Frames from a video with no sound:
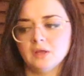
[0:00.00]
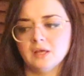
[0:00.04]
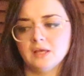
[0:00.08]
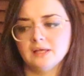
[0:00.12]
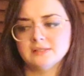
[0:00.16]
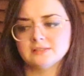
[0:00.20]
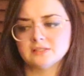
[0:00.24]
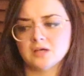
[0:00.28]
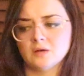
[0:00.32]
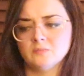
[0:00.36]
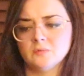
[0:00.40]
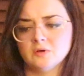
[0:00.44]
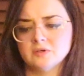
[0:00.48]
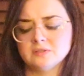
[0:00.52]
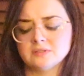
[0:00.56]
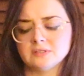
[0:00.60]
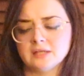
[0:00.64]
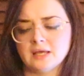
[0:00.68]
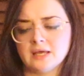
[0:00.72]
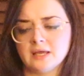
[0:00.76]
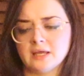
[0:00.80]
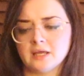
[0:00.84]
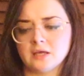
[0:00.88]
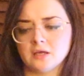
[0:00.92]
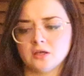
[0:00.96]
it's almost
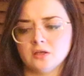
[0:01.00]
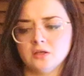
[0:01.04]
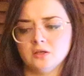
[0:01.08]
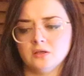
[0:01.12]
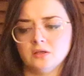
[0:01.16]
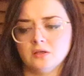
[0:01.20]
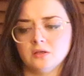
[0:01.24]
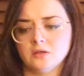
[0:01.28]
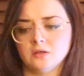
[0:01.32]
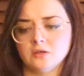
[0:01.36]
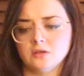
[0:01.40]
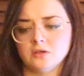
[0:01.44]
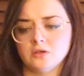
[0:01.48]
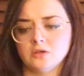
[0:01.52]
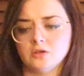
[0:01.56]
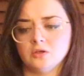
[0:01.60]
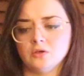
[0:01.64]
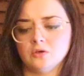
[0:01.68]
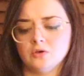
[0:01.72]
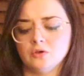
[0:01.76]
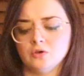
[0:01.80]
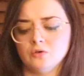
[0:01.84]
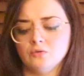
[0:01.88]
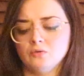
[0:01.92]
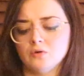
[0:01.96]
like you,
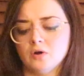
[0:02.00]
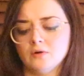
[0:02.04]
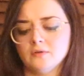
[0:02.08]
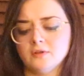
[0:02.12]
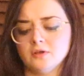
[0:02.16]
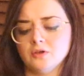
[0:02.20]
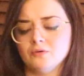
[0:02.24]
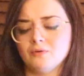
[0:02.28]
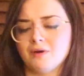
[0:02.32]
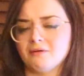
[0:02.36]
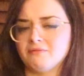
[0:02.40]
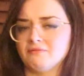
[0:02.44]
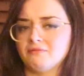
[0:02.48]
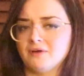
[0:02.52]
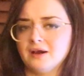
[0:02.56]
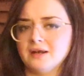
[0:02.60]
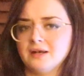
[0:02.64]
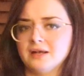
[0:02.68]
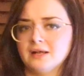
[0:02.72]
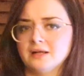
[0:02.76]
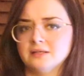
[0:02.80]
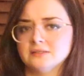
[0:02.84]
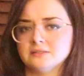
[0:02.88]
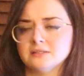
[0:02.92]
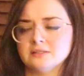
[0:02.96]
you know that you have
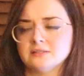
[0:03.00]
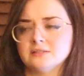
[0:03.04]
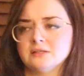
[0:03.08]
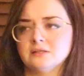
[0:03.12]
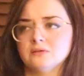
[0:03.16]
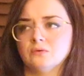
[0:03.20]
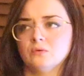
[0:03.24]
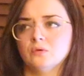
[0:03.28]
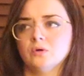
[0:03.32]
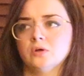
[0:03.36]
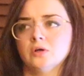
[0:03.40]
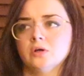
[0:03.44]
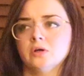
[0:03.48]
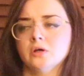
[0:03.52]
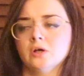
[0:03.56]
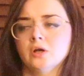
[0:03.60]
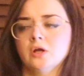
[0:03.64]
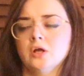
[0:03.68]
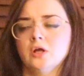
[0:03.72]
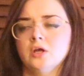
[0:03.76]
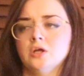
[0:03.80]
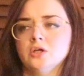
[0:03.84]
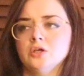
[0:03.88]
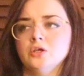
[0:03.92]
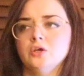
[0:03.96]
finances in order.
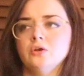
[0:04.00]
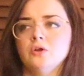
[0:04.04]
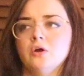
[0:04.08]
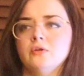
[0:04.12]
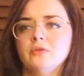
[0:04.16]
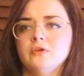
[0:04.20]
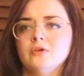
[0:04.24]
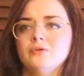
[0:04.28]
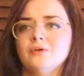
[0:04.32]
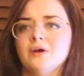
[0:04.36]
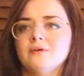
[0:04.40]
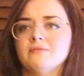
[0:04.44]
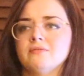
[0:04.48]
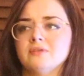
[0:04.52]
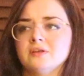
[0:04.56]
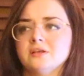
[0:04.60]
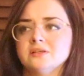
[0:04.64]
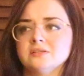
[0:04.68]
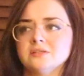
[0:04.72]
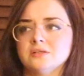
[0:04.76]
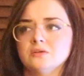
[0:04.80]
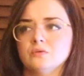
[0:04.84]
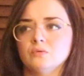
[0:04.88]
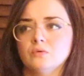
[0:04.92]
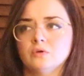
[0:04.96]
You know that you have
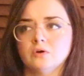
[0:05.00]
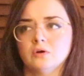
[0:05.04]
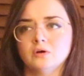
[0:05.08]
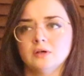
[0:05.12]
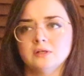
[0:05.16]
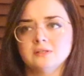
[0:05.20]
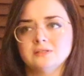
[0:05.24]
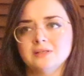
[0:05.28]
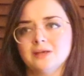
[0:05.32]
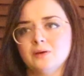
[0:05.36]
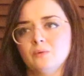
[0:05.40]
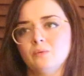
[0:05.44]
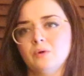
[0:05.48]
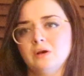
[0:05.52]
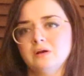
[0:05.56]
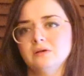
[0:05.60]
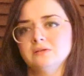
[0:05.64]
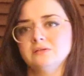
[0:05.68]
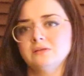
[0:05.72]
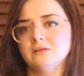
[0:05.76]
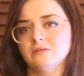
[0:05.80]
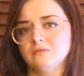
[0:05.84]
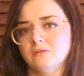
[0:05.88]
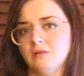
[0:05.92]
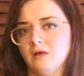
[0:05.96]
things in order. It's like,
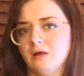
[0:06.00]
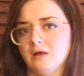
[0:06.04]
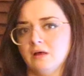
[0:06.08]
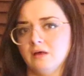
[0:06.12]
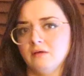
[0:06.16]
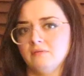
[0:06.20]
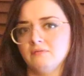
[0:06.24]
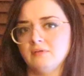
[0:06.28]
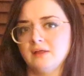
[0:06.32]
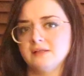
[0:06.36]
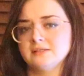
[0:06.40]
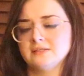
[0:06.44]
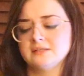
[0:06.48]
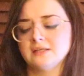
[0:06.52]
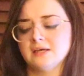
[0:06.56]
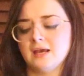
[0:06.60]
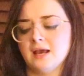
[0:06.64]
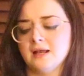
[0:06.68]
where's the love? That's the